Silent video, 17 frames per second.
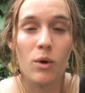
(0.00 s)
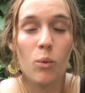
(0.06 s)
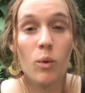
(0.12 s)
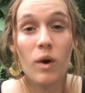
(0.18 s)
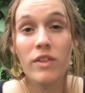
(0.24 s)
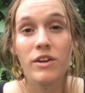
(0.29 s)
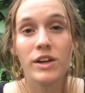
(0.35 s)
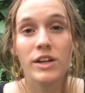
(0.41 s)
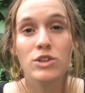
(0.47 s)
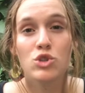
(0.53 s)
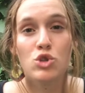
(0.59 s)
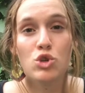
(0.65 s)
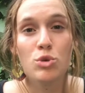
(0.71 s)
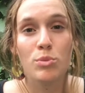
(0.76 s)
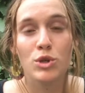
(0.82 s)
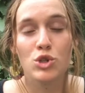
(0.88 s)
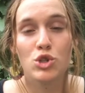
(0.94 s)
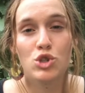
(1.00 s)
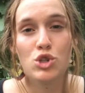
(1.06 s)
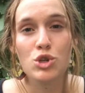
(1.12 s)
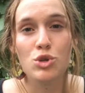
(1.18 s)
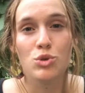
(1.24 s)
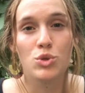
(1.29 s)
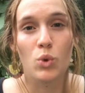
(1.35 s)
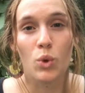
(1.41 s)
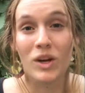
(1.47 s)
whether consumers
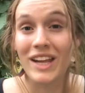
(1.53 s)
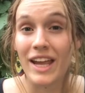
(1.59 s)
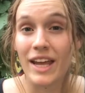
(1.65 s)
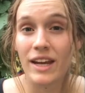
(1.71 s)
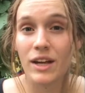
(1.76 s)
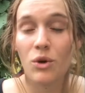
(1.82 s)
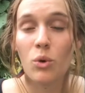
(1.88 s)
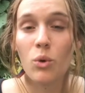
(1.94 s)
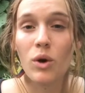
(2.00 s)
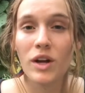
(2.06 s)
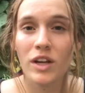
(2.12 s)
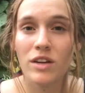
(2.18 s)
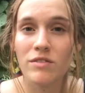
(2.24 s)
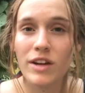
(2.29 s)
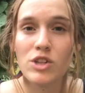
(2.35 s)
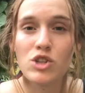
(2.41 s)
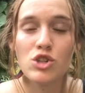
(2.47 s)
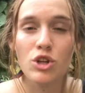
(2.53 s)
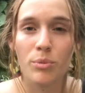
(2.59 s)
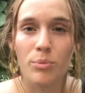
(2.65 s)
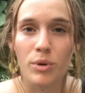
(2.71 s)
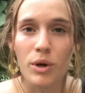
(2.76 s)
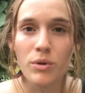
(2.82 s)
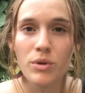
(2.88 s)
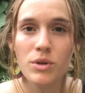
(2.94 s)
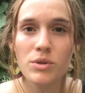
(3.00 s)
choose organic or conventional
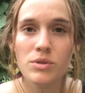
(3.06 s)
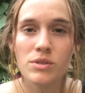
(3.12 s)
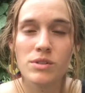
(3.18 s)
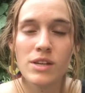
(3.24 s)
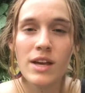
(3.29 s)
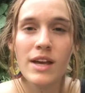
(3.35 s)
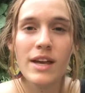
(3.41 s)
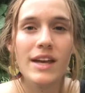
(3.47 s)
produce